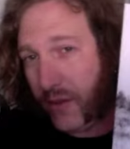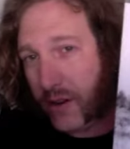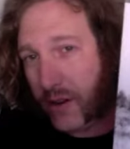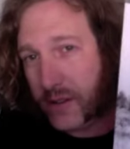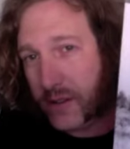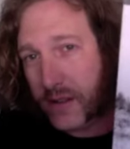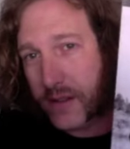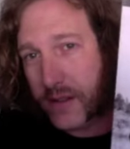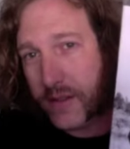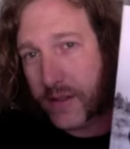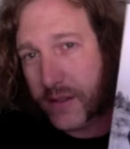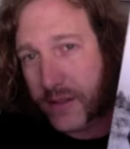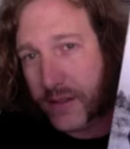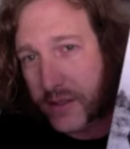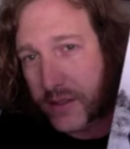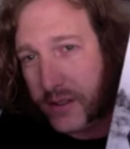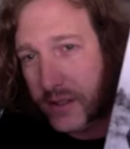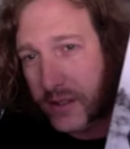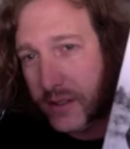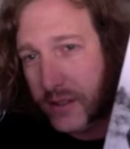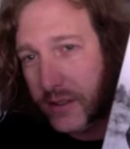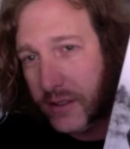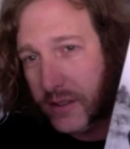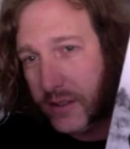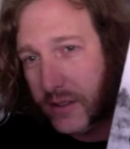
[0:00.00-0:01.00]
as far as I'm
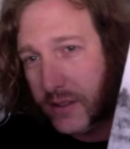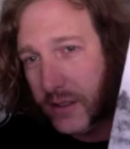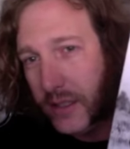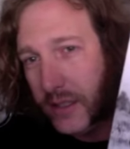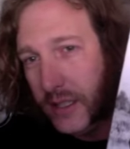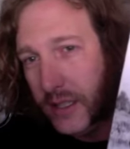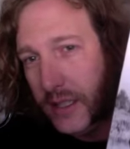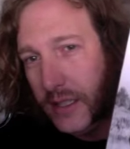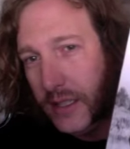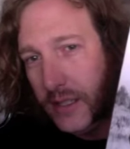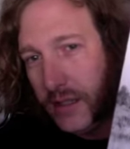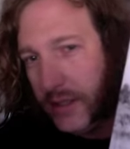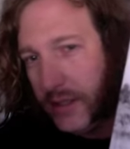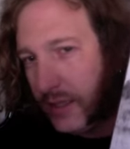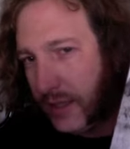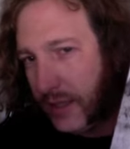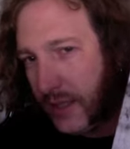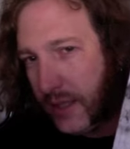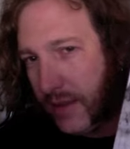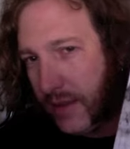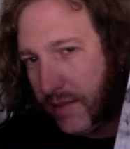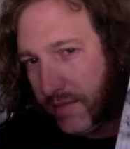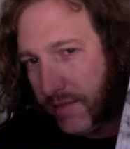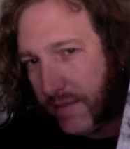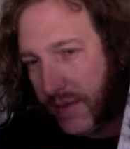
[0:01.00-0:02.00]
concerned.
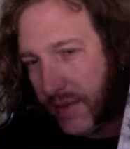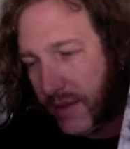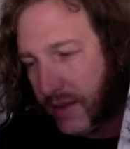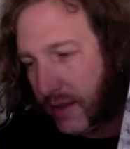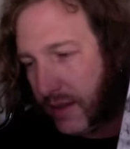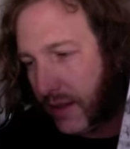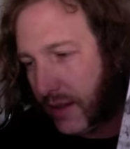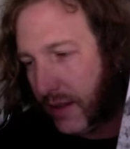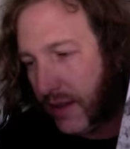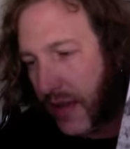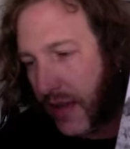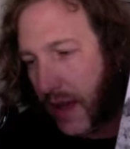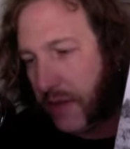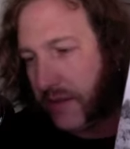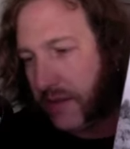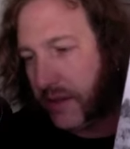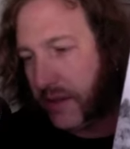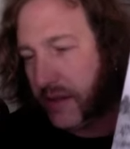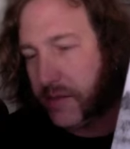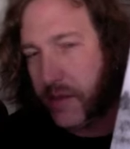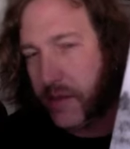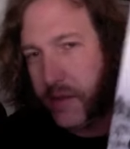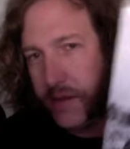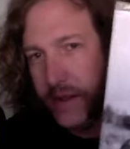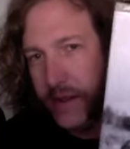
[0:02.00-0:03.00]
It's
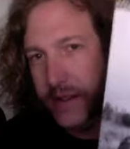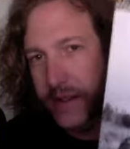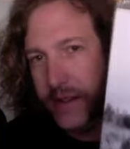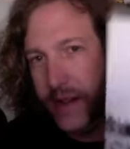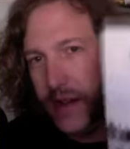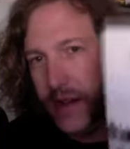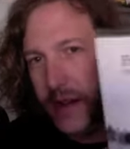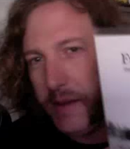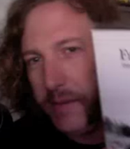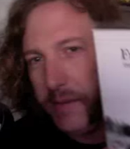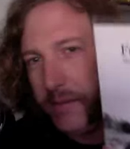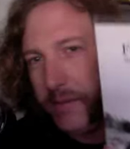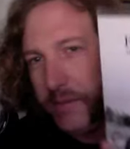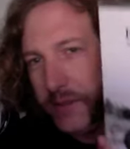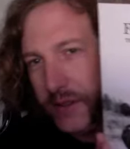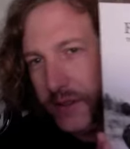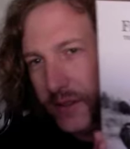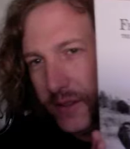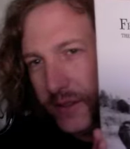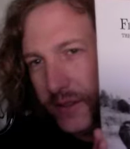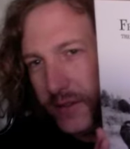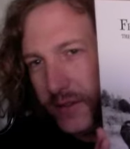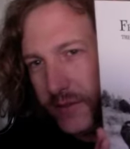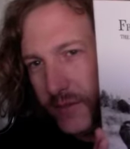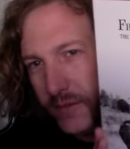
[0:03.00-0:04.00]
capturing a moment in
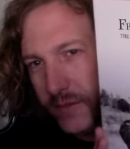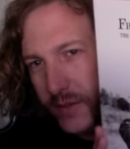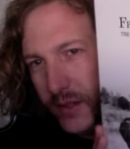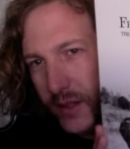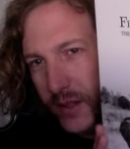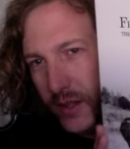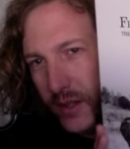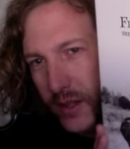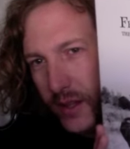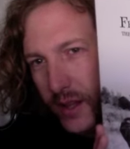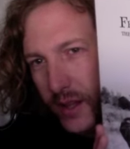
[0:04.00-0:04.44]
time. So,